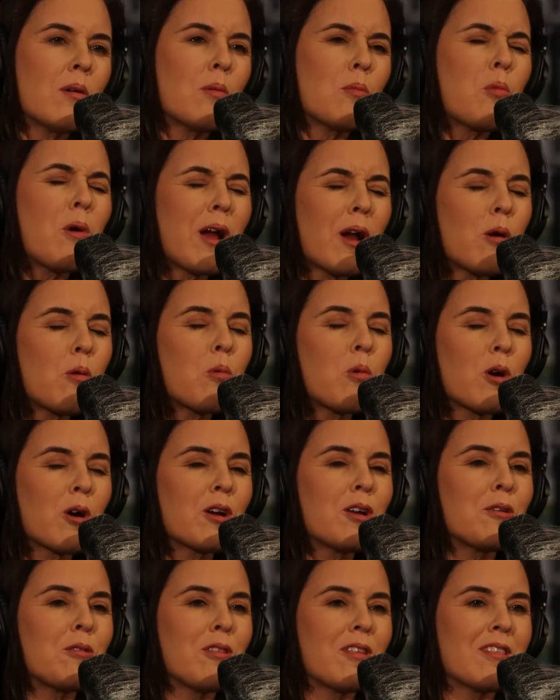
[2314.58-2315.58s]
Where were
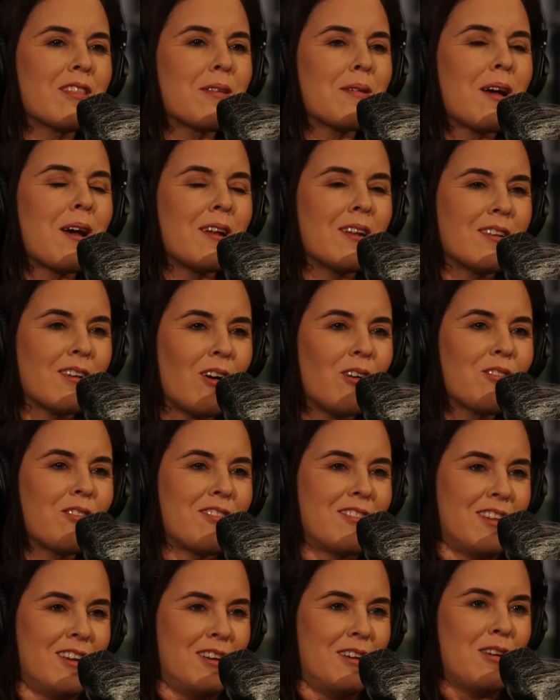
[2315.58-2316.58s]
you that the
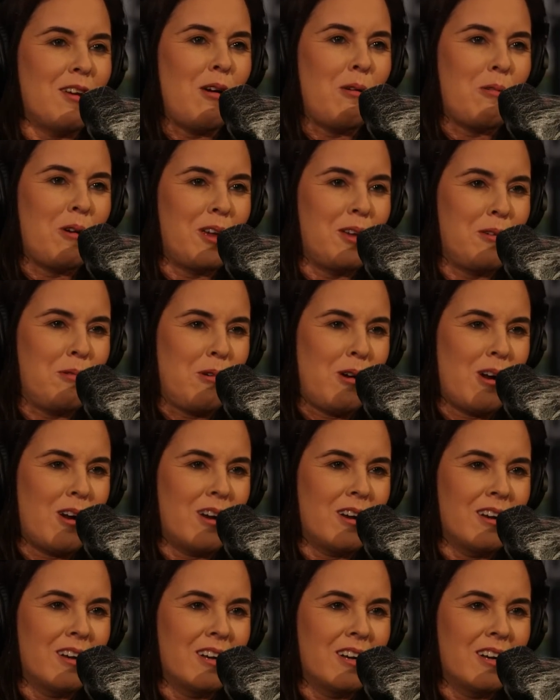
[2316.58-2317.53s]
adults didn't know what you were?"